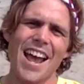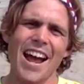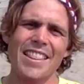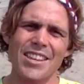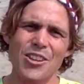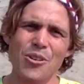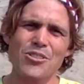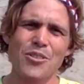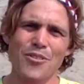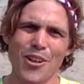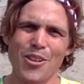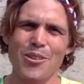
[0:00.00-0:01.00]
I think you also
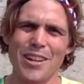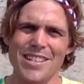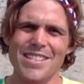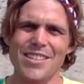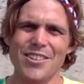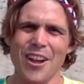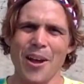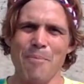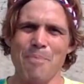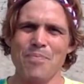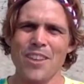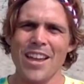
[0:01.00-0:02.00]
follow on
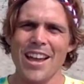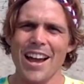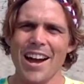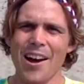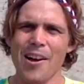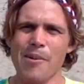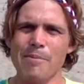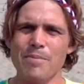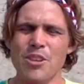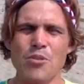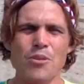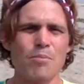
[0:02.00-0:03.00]
Instagram.
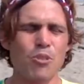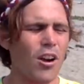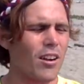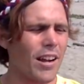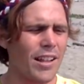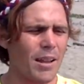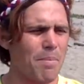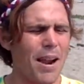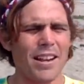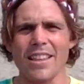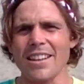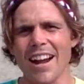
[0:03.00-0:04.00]
You were in Baraka like back
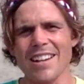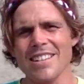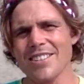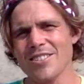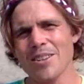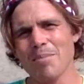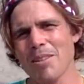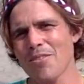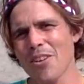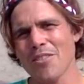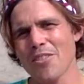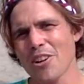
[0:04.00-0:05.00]
in the 90s or something.
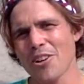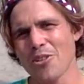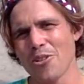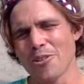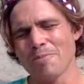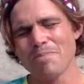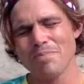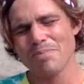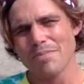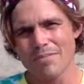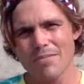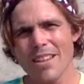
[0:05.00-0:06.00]
Very, very cool.
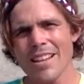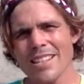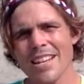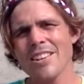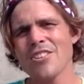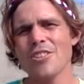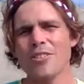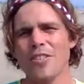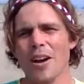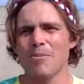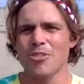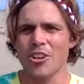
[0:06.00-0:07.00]
Sending you good
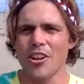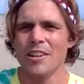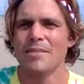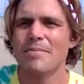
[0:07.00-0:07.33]
vibes, Shari.